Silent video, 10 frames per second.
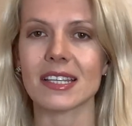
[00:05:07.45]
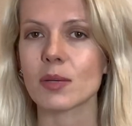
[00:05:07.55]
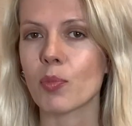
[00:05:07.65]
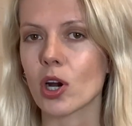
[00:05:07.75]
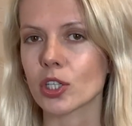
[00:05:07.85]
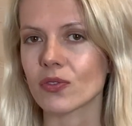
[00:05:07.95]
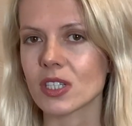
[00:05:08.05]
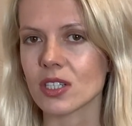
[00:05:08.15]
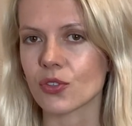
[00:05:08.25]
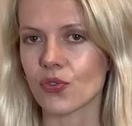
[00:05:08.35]
As a part of
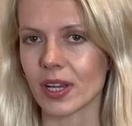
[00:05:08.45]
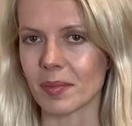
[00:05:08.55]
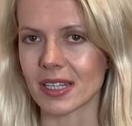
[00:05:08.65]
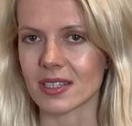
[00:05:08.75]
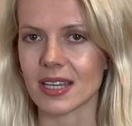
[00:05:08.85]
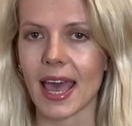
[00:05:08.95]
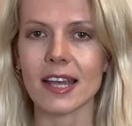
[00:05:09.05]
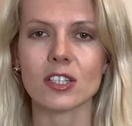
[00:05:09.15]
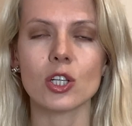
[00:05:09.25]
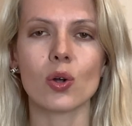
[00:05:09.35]
these agreements,
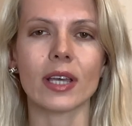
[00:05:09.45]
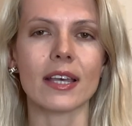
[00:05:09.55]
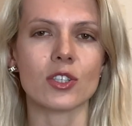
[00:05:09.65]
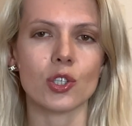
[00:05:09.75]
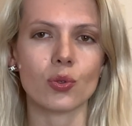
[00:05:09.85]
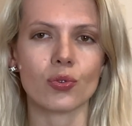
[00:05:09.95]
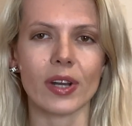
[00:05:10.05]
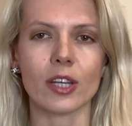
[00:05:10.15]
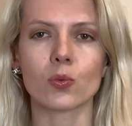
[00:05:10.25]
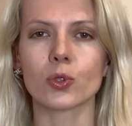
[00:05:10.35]
as long as
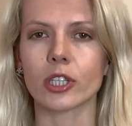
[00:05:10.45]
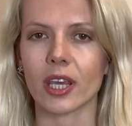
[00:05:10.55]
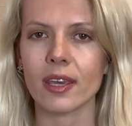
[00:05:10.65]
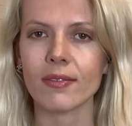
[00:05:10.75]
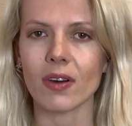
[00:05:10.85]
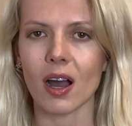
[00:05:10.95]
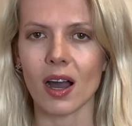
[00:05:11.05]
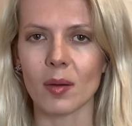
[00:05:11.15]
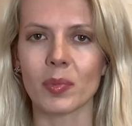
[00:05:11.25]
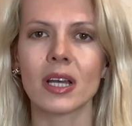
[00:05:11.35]
Ukraine would give
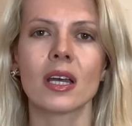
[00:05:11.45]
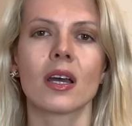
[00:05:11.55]
up